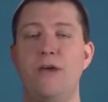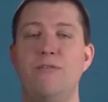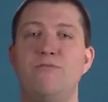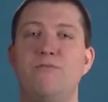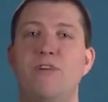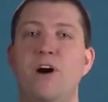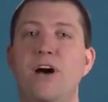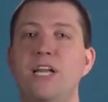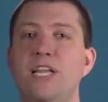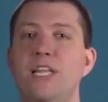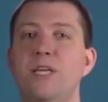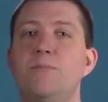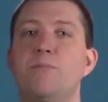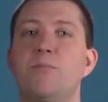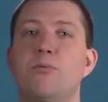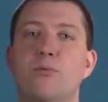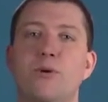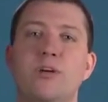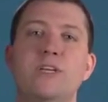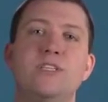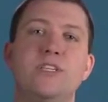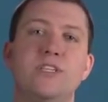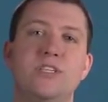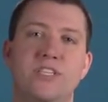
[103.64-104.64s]
And finally,
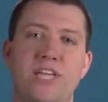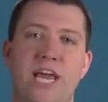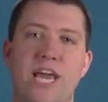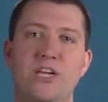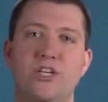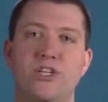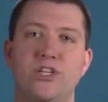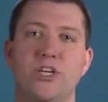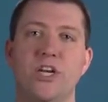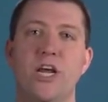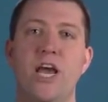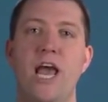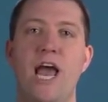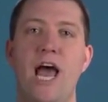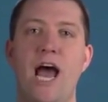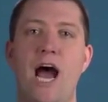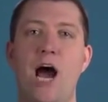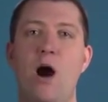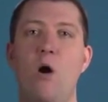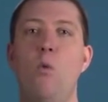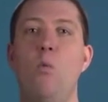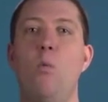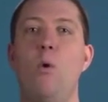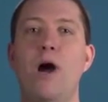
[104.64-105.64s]
presentation.
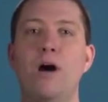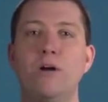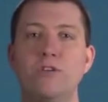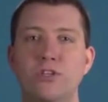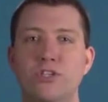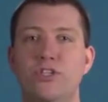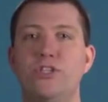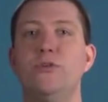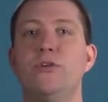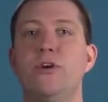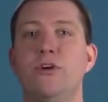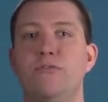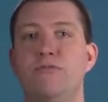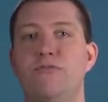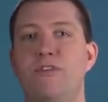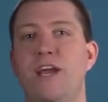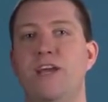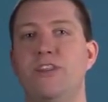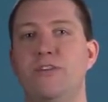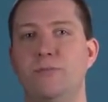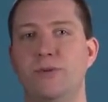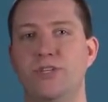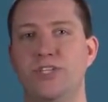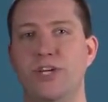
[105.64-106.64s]
How well did you
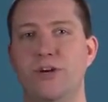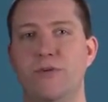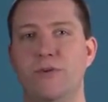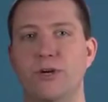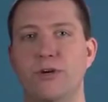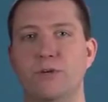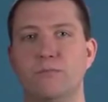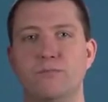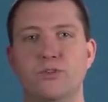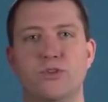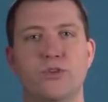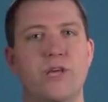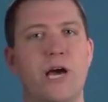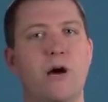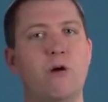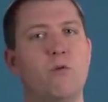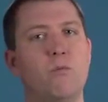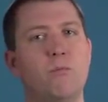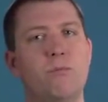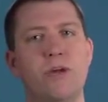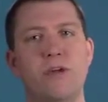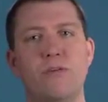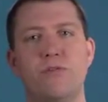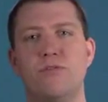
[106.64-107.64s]
convey the material? So that
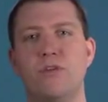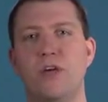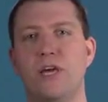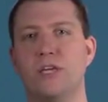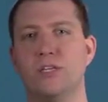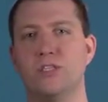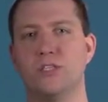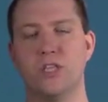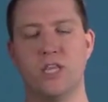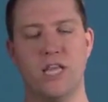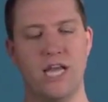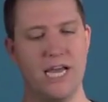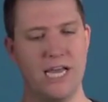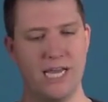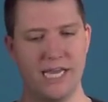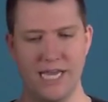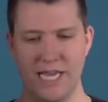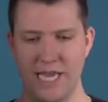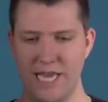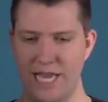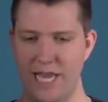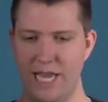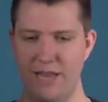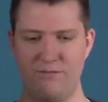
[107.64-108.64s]
will be things
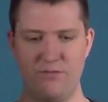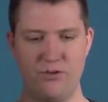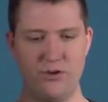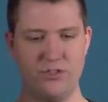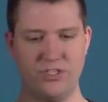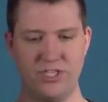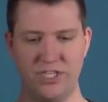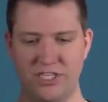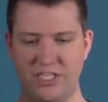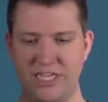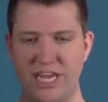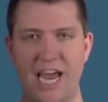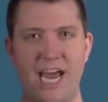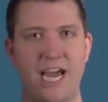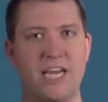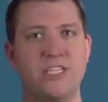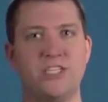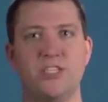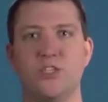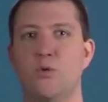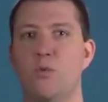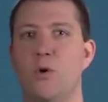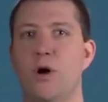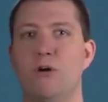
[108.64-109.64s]
like, if you're using
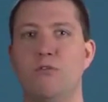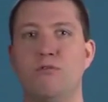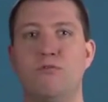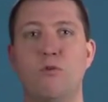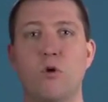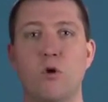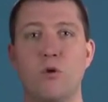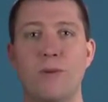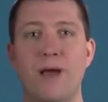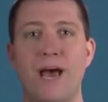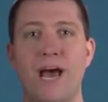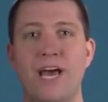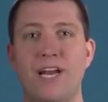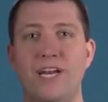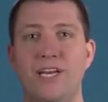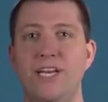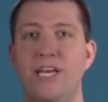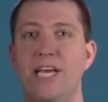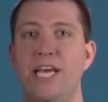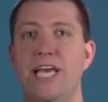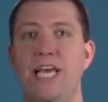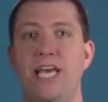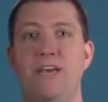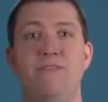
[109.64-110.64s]
text, is it well
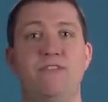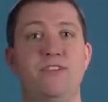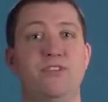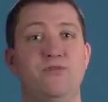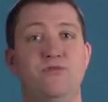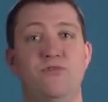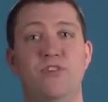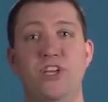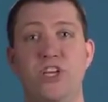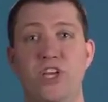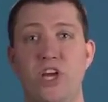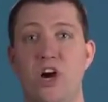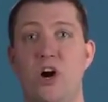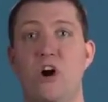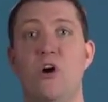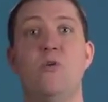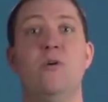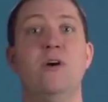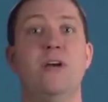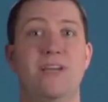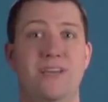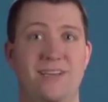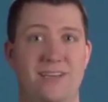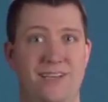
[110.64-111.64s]
formatted? If it's
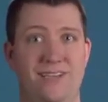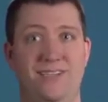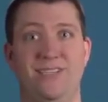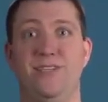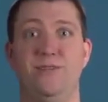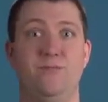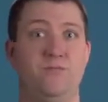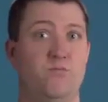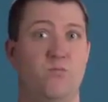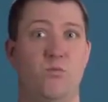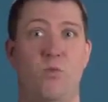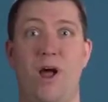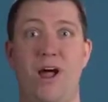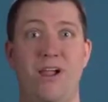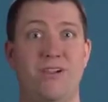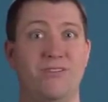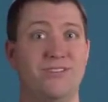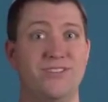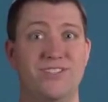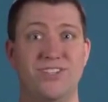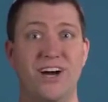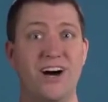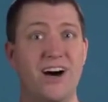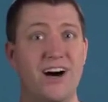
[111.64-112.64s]
video, is it
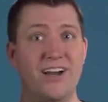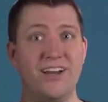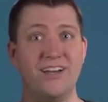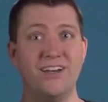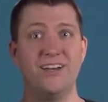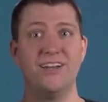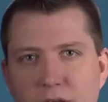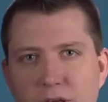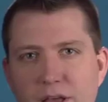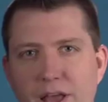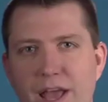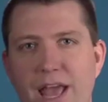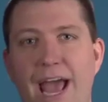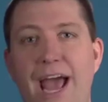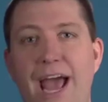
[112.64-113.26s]
well done?